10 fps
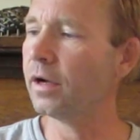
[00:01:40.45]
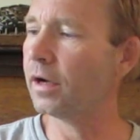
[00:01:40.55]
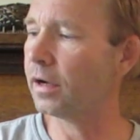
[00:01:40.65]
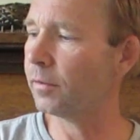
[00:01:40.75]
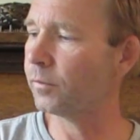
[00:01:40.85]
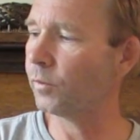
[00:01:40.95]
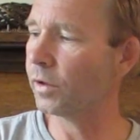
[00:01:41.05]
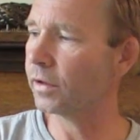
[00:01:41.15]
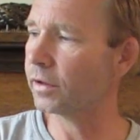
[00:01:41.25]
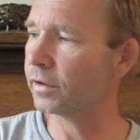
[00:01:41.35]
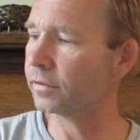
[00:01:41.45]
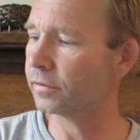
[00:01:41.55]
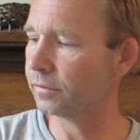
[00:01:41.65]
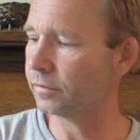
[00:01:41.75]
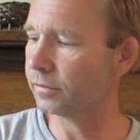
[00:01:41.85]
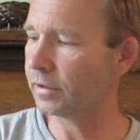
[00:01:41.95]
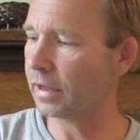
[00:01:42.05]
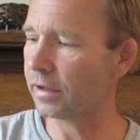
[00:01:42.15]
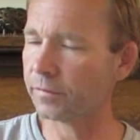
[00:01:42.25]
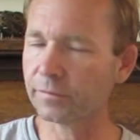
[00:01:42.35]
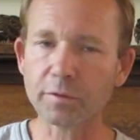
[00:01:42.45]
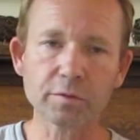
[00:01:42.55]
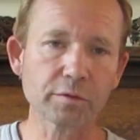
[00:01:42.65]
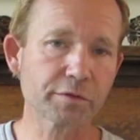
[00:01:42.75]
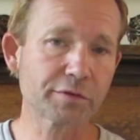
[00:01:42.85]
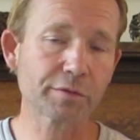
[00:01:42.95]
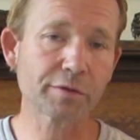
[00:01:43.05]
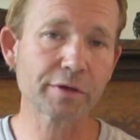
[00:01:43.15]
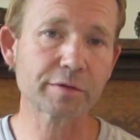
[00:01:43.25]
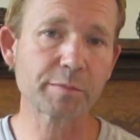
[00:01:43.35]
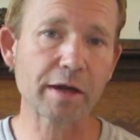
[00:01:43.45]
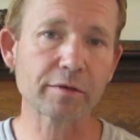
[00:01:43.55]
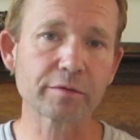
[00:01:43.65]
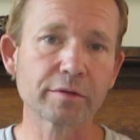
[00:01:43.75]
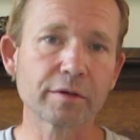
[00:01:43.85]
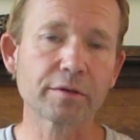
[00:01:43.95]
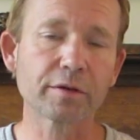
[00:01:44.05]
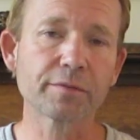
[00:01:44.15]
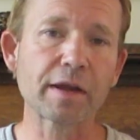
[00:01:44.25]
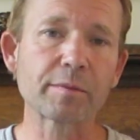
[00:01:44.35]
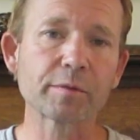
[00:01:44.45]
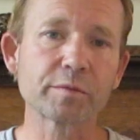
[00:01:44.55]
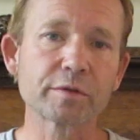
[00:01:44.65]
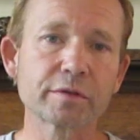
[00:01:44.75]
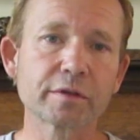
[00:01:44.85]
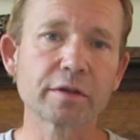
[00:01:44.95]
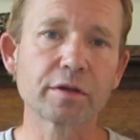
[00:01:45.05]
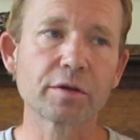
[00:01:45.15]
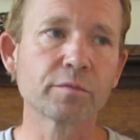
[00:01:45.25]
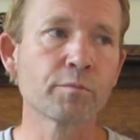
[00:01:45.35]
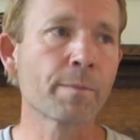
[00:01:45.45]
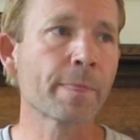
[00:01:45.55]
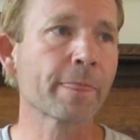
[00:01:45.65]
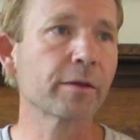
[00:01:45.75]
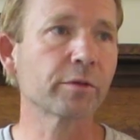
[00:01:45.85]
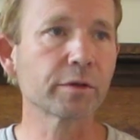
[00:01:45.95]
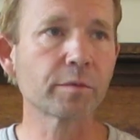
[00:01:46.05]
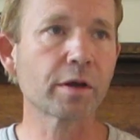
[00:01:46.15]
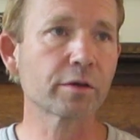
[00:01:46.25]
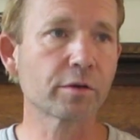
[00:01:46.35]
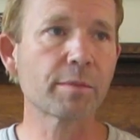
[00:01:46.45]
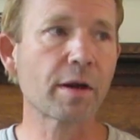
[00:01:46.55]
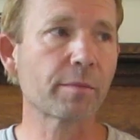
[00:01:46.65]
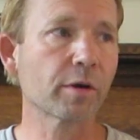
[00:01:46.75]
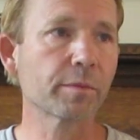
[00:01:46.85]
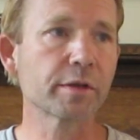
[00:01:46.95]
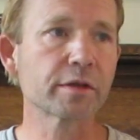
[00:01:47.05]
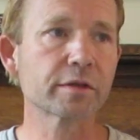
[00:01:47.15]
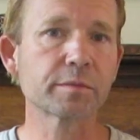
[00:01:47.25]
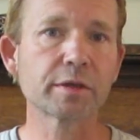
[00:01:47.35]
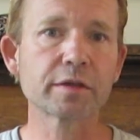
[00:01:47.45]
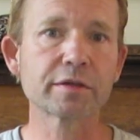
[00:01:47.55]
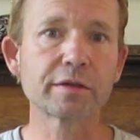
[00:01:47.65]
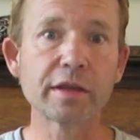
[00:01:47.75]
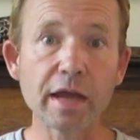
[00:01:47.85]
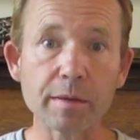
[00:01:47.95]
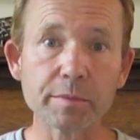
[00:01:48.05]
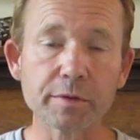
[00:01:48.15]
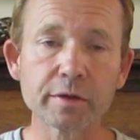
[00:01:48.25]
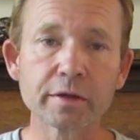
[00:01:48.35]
One of the kind of folklore stories about our family was, you know, you really want to know about Mormonism and its depth,